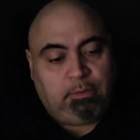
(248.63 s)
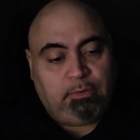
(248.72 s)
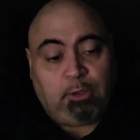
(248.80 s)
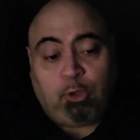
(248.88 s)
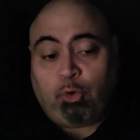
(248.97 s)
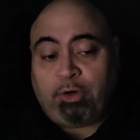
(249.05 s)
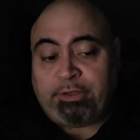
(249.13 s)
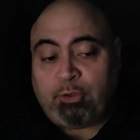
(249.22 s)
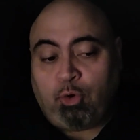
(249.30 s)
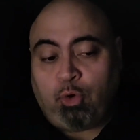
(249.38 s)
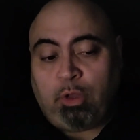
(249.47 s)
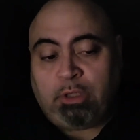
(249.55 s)
The Lord
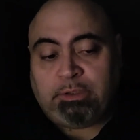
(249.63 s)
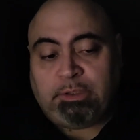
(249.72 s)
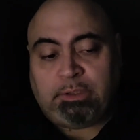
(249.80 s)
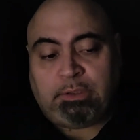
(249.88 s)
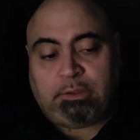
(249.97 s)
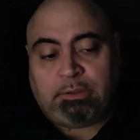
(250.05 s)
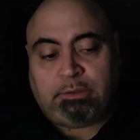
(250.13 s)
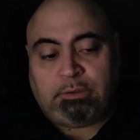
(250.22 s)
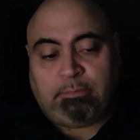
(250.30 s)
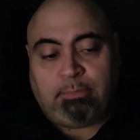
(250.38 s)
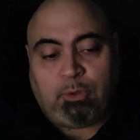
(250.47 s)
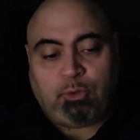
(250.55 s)
called
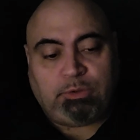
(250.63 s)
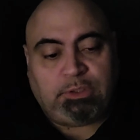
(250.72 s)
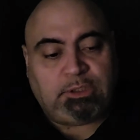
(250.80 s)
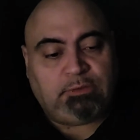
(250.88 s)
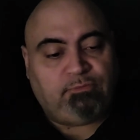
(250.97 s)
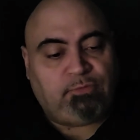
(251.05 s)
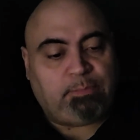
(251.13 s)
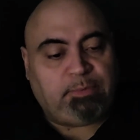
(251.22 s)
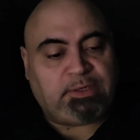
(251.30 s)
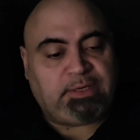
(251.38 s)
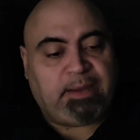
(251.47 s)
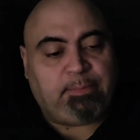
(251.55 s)
to Moses from the
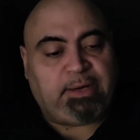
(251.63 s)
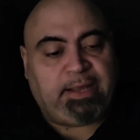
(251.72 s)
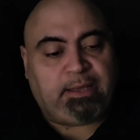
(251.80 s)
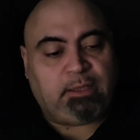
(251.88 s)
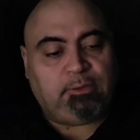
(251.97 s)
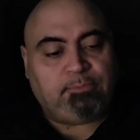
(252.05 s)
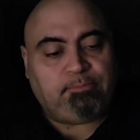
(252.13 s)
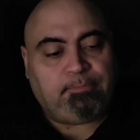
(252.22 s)
tabernacle